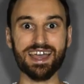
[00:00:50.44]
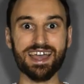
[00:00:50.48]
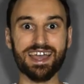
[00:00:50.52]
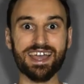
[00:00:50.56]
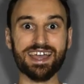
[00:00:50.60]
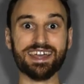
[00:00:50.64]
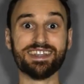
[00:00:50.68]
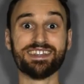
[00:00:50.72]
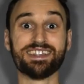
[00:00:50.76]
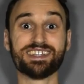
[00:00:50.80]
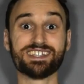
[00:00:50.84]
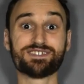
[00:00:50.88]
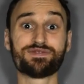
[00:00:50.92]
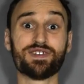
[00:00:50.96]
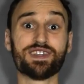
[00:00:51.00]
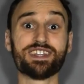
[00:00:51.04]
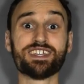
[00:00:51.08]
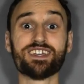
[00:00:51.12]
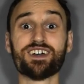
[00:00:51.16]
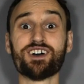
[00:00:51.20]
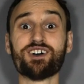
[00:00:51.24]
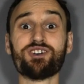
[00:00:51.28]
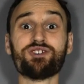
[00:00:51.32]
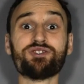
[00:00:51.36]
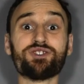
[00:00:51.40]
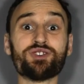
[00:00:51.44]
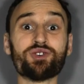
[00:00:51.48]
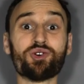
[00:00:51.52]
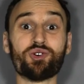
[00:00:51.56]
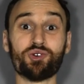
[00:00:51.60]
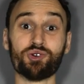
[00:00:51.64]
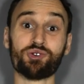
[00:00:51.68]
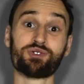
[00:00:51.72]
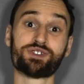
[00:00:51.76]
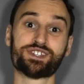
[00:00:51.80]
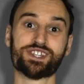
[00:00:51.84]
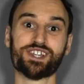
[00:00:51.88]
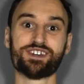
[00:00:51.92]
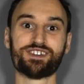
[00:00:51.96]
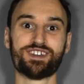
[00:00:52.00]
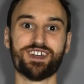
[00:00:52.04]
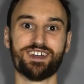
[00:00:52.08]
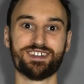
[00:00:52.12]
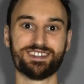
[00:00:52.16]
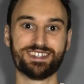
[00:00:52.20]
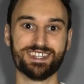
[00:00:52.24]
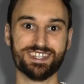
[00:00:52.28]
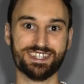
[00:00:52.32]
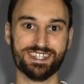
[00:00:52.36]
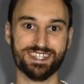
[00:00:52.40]
In this video, you're also
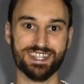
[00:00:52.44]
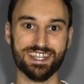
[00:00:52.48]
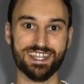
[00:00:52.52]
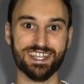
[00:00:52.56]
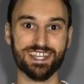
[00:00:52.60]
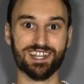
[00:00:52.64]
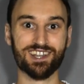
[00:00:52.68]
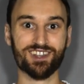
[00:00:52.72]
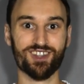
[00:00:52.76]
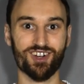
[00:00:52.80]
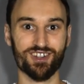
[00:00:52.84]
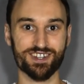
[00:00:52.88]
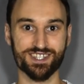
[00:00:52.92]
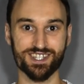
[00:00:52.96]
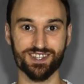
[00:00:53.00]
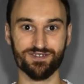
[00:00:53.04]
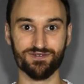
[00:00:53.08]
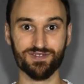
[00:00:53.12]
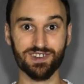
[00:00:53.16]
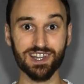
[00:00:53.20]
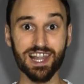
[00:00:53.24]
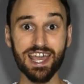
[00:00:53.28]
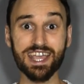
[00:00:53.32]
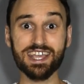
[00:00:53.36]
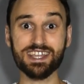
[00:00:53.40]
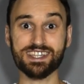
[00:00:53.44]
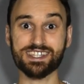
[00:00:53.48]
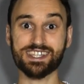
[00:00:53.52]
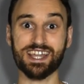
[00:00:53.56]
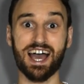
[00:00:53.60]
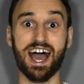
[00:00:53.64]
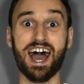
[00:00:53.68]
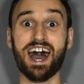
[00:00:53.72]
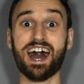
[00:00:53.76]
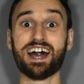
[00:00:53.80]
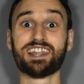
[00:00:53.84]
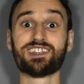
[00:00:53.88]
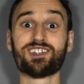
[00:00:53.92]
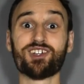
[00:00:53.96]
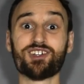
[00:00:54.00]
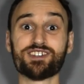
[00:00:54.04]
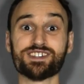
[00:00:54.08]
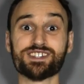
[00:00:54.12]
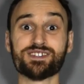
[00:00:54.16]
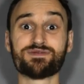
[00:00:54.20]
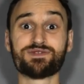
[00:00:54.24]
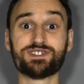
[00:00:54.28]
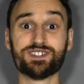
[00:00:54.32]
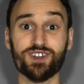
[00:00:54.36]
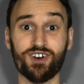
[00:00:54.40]
going to see lots of links and
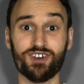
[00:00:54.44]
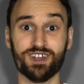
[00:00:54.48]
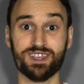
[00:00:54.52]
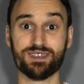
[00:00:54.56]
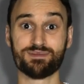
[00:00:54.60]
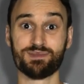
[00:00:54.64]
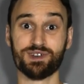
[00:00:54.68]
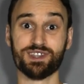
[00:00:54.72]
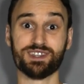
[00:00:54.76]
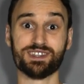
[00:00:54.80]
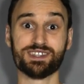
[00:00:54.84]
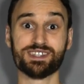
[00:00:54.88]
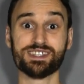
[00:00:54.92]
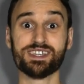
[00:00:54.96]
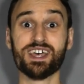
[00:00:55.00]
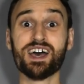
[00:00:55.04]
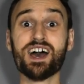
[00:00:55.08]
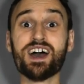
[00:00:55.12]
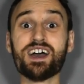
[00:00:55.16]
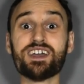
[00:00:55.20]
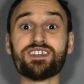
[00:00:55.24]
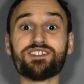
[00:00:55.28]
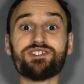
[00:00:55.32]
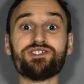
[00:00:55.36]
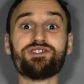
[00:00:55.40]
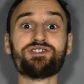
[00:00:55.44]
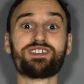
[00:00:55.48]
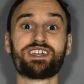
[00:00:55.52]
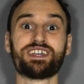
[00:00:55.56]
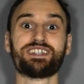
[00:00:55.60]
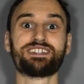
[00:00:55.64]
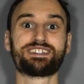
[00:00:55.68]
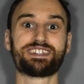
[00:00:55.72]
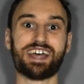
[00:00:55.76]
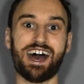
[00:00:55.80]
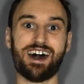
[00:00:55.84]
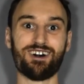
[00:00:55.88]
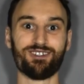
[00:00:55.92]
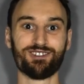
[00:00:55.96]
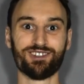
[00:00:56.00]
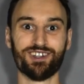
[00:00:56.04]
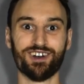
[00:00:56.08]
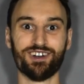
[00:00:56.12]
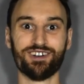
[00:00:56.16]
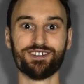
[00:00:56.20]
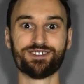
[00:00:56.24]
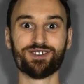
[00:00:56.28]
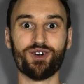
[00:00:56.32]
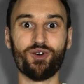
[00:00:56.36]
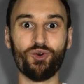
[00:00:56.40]
lots of documents. You can
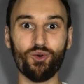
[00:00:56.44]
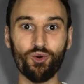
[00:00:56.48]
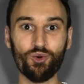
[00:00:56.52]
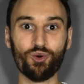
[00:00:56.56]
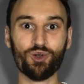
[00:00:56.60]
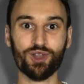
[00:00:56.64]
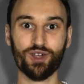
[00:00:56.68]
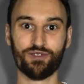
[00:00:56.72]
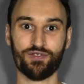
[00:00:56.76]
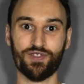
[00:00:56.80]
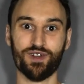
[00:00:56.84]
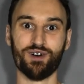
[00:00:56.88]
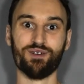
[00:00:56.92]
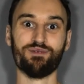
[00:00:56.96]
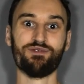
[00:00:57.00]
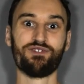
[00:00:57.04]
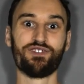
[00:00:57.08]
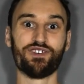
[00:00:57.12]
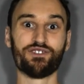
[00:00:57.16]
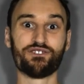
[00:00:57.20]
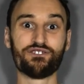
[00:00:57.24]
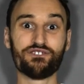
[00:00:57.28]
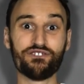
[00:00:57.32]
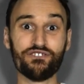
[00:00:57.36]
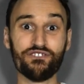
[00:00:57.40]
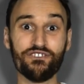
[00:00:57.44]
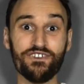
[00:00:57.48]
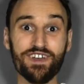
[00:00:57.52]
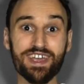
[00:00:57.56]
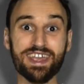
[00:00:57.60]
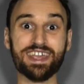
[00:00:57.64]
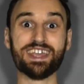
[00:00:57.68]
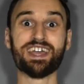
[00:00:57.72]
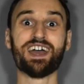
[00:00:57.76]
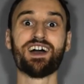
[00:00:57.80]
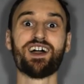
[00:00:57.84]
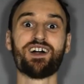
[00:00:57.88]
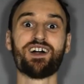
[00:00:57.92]
download all of them for free